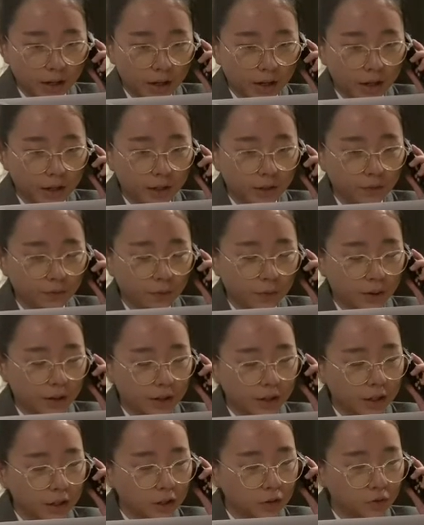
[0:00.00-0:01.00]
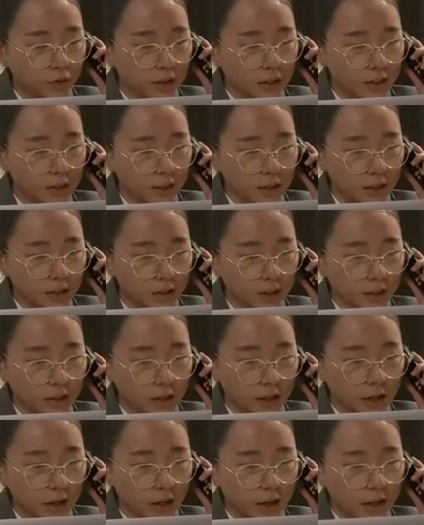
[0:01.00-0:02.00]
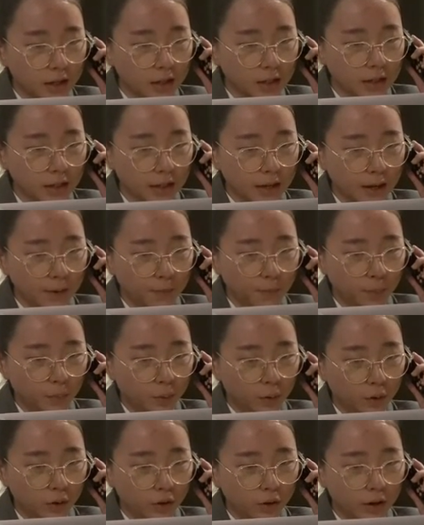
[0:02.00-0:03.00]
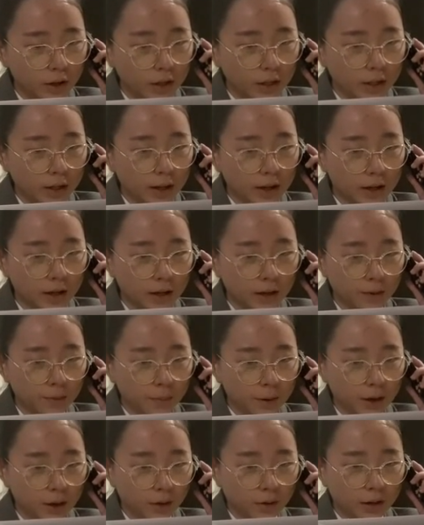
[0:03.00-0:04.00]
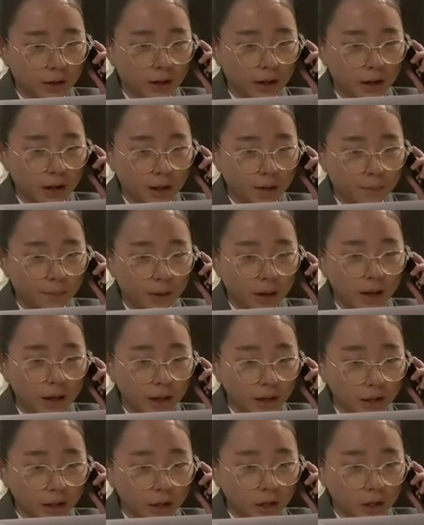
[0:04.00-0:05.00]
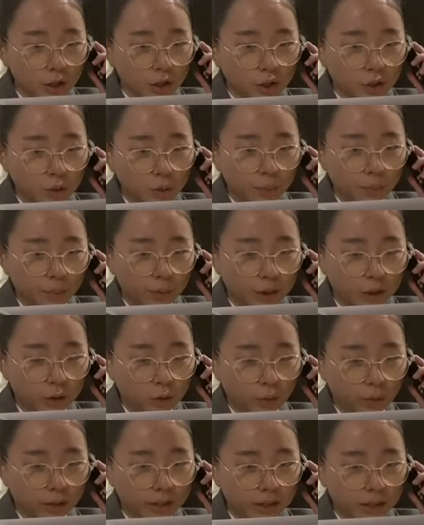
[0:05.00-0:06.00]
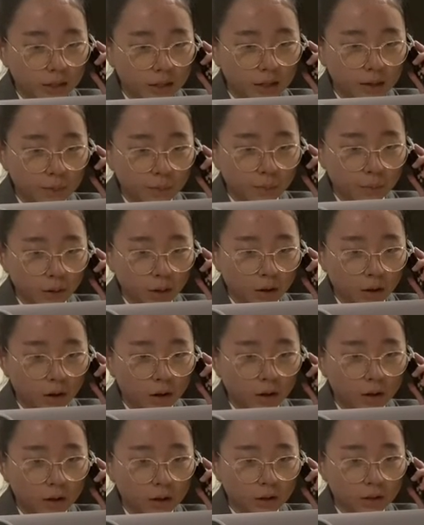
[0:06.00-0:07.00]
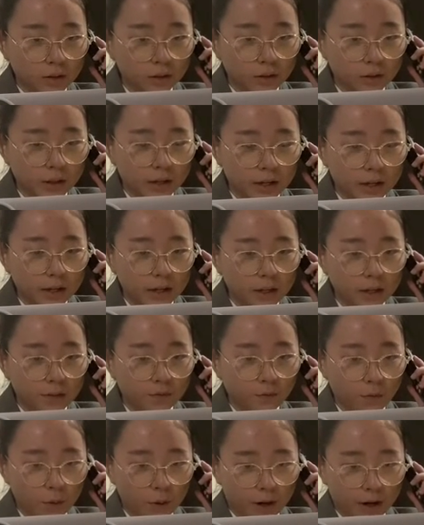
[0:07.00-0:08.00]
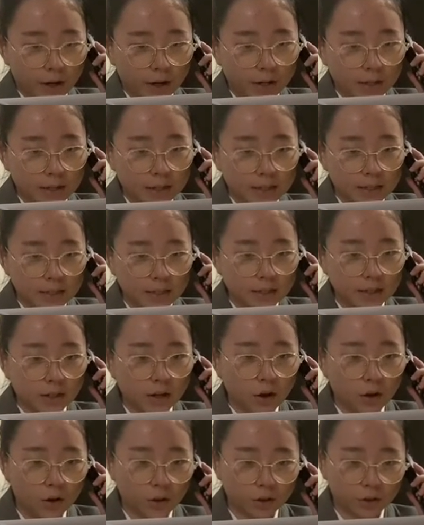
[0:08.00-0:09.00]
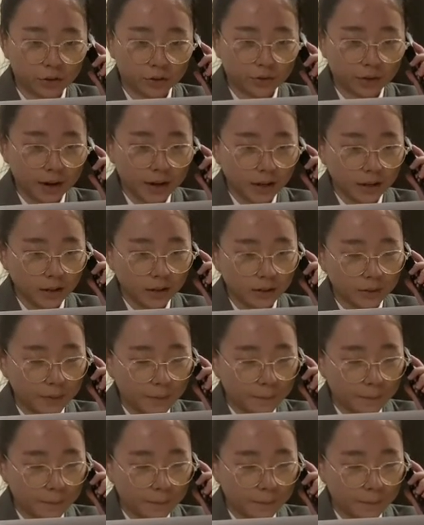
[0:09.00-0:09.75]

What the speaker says: And for the addresses is in Pondok Indah Kebayoran Lama, UP 20, Block 34. Is it all correct?